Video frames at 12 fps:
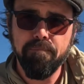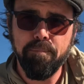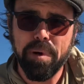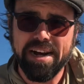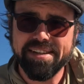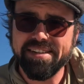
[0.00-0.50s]

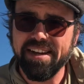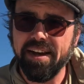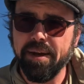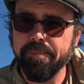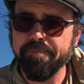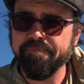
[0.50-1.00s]
but
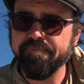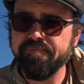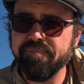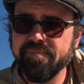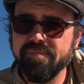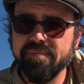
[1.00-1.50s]

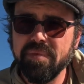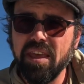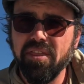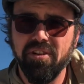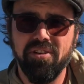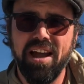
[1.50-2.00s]

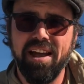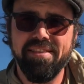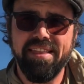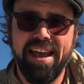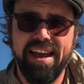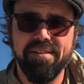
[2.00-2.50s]
they're not
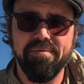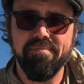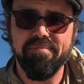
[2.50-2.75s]
that